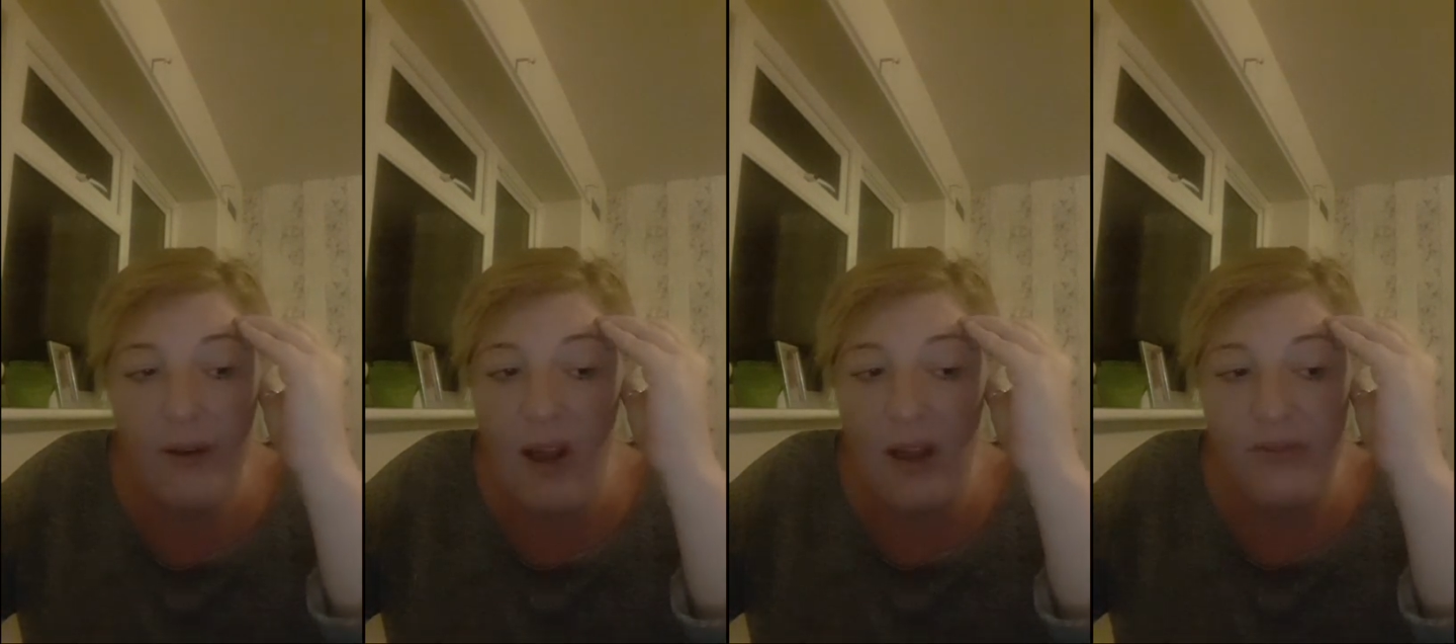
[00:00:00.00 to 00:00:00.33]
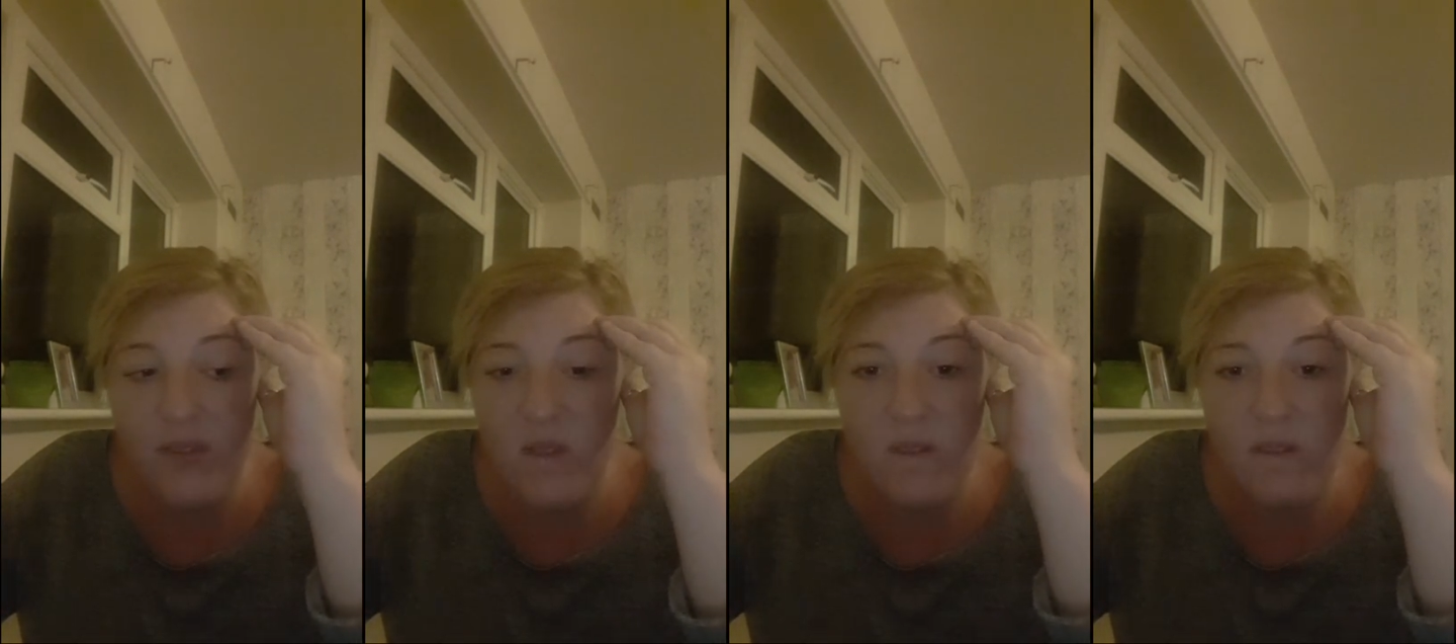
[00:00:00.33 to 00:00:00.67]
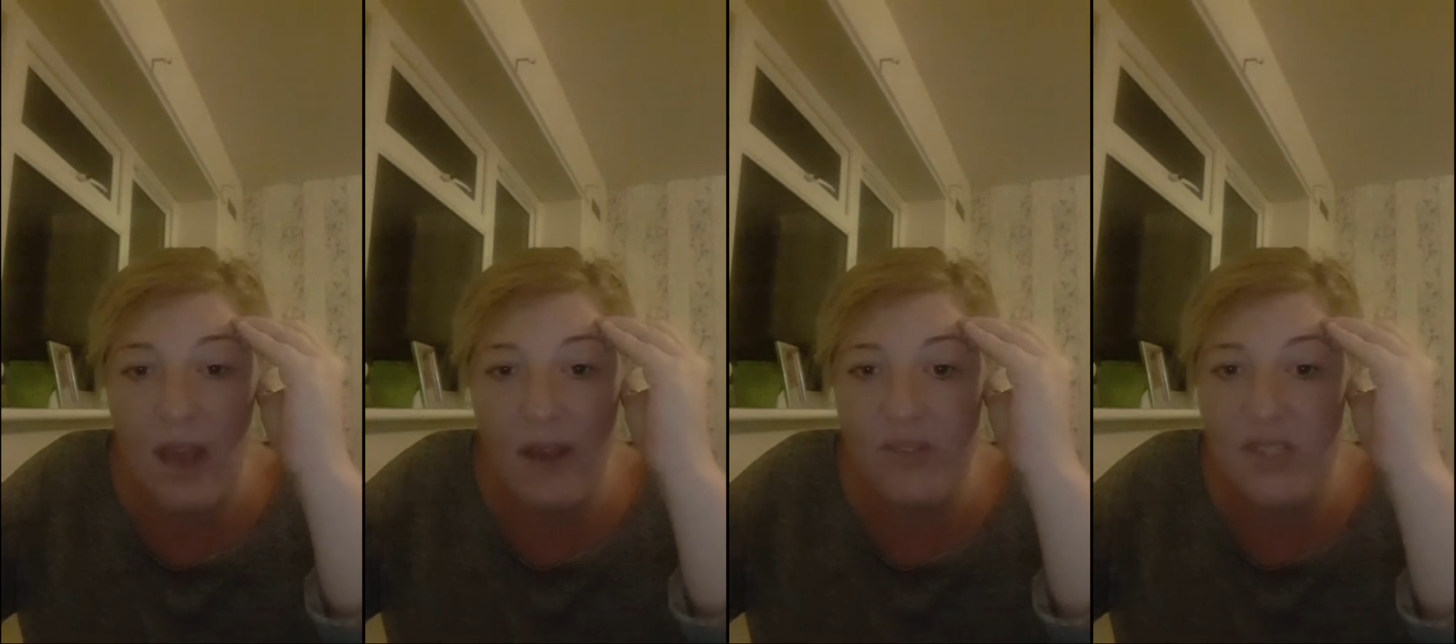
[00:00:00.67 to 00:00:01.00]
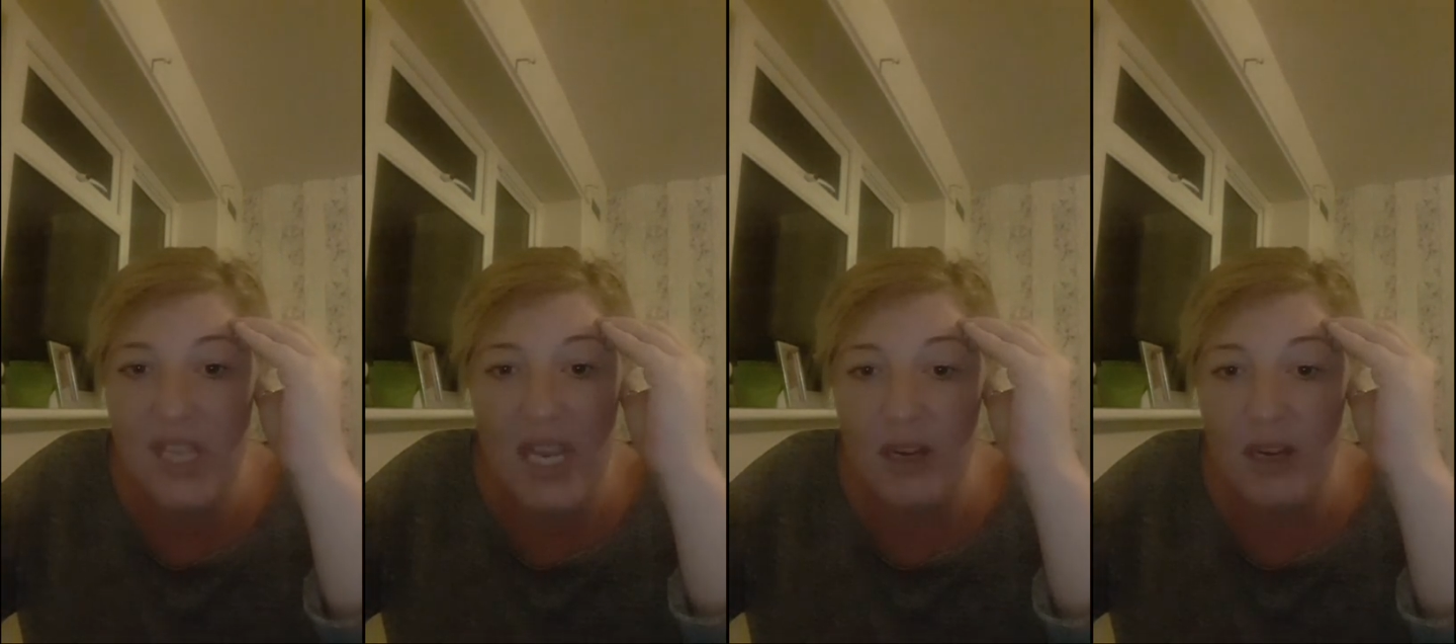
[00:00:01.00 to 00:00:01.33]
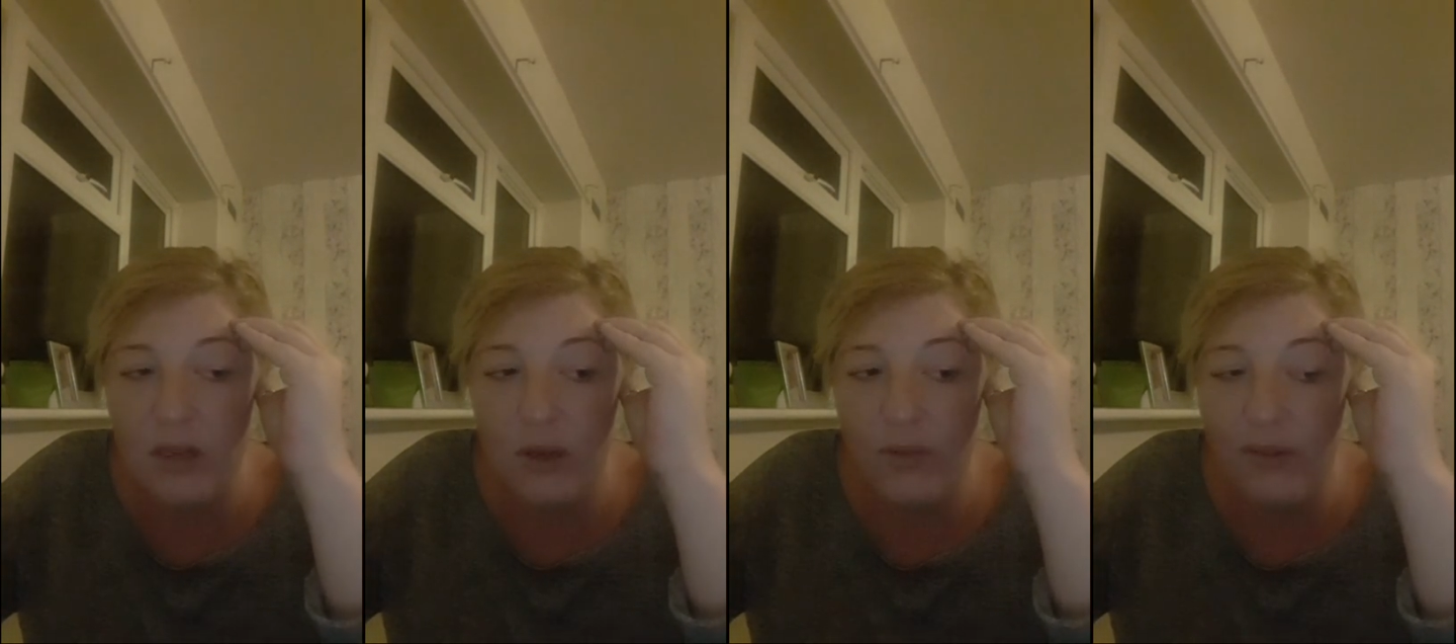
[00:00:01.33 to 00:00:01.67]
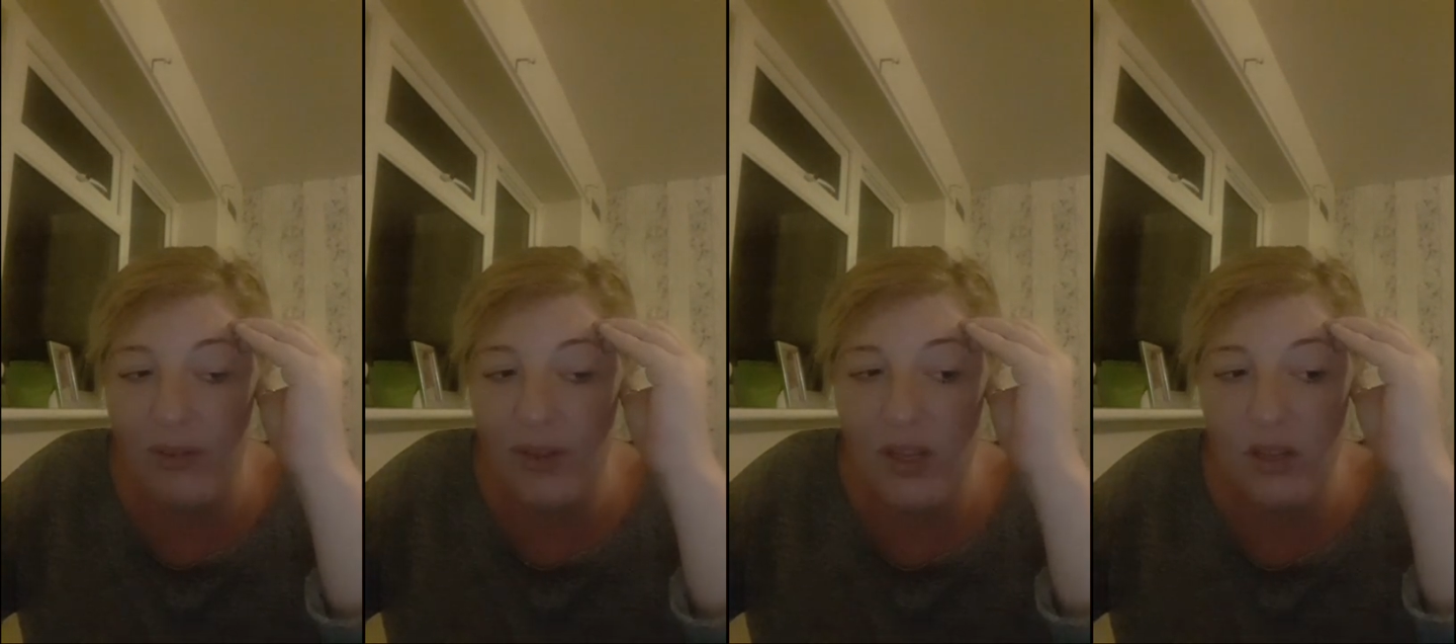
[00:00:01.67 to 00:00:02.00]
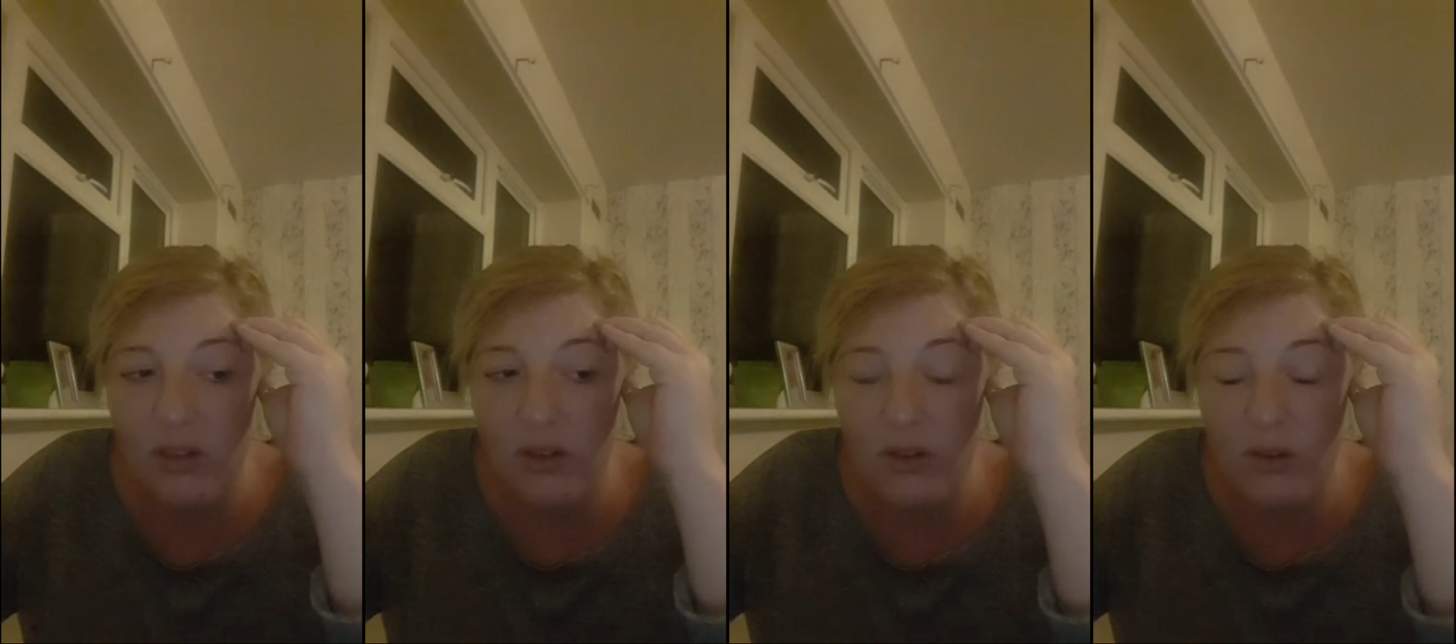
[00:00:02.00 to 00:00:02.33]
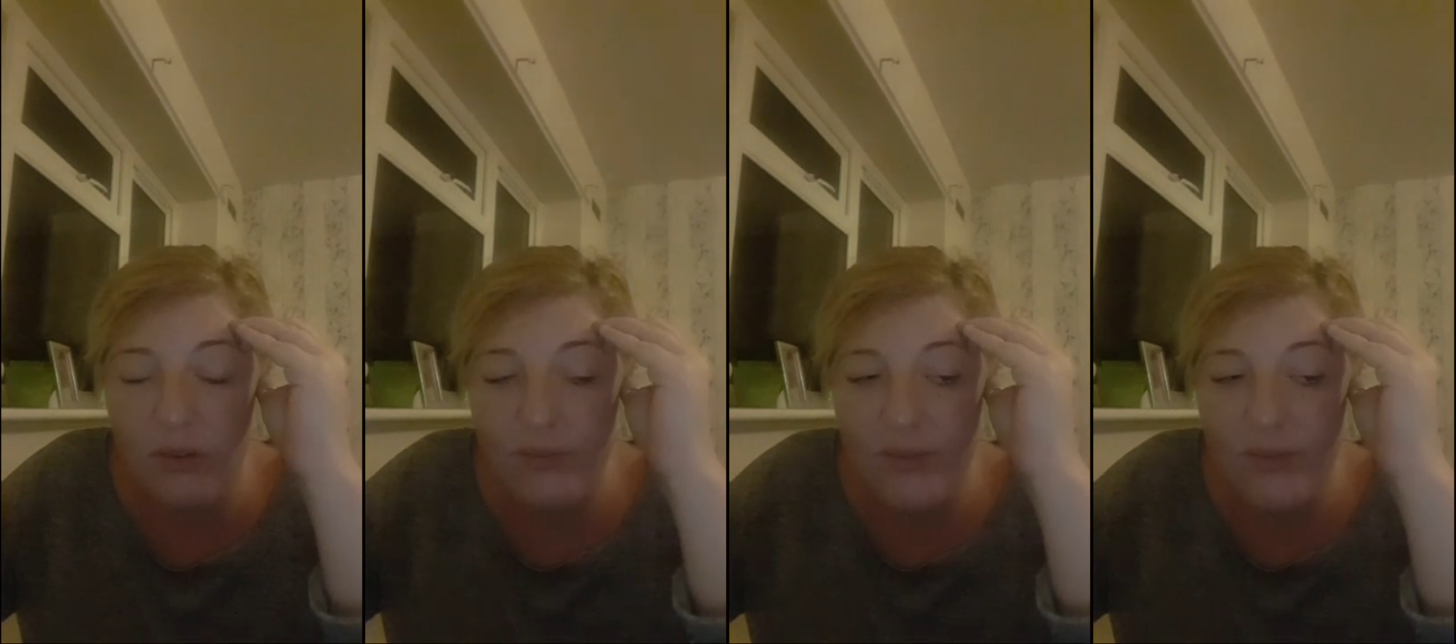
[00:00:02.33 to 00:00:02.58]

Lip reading: I've seen enough, I've heard enough.